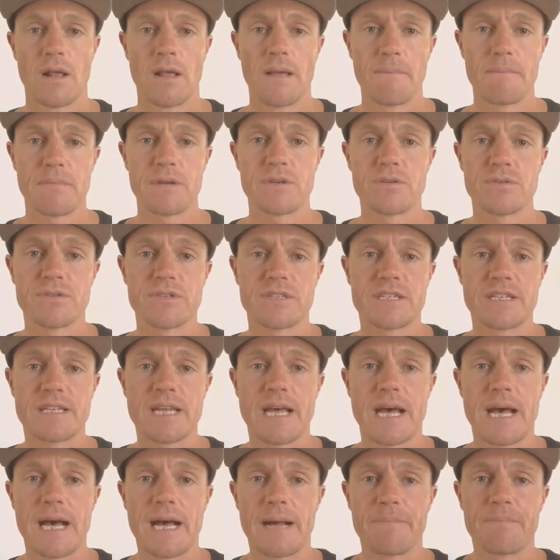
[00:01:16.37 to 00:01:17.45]
Because
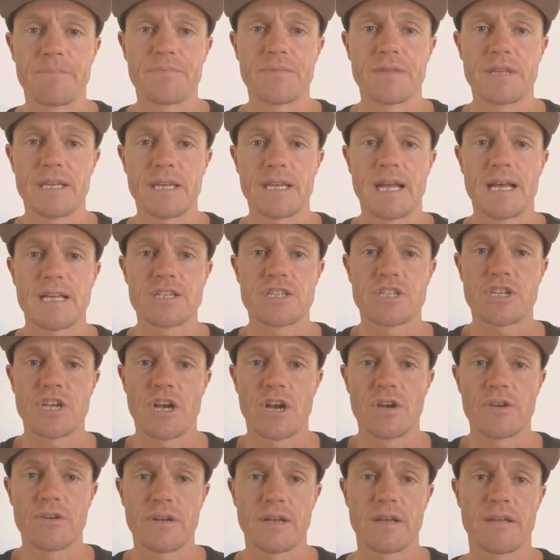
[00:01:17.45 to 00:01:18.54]
it has
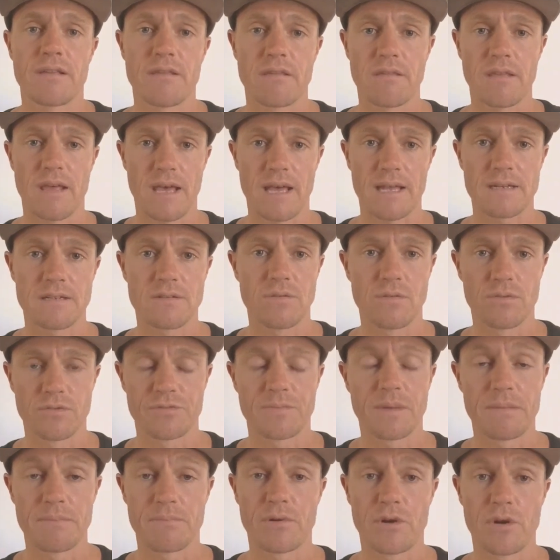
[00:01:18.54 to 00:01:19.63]
shown that, or it's
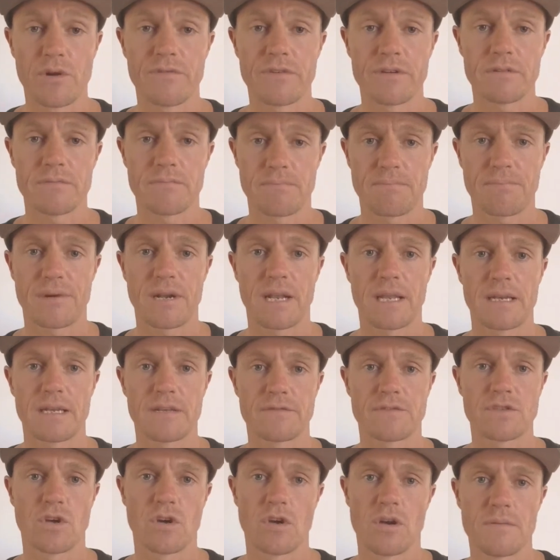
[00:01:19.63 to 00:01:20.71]
been proven plenty
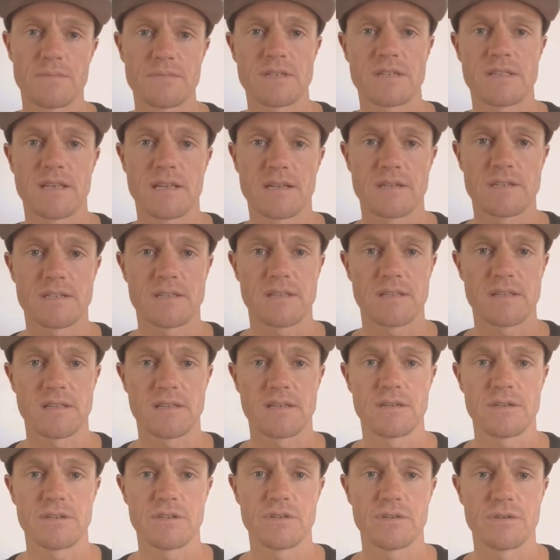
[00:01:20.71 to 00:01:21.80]
of times, that
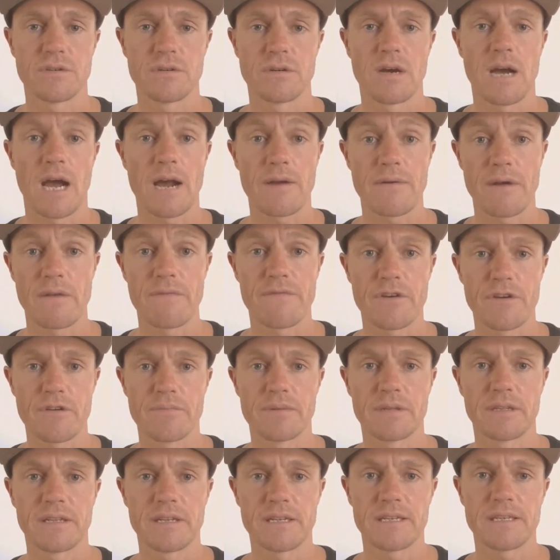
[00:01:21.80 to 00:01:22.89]
your heart rate
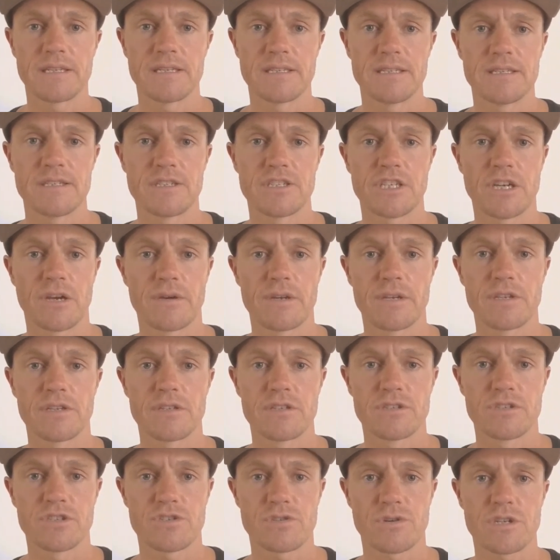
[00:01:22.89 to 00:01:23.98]
variability is showing
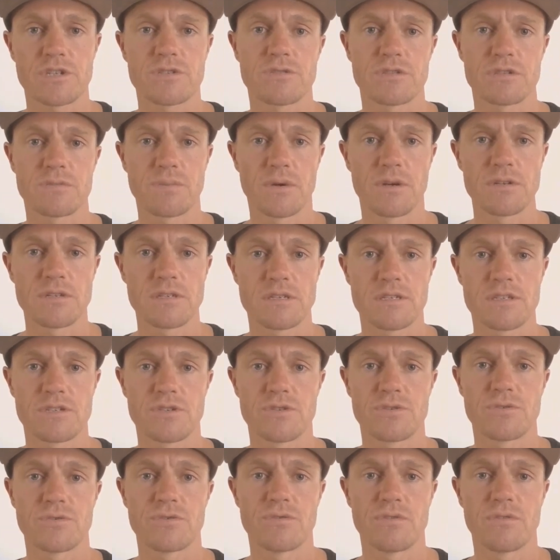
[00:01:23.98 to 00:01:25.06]
your stress response
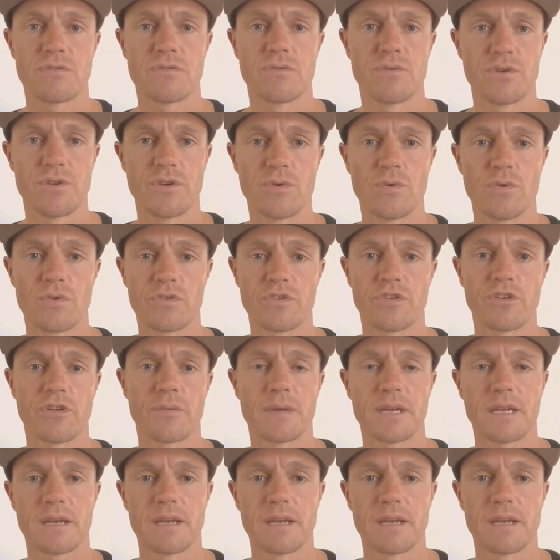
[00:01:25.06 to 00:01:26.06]
or your autonomic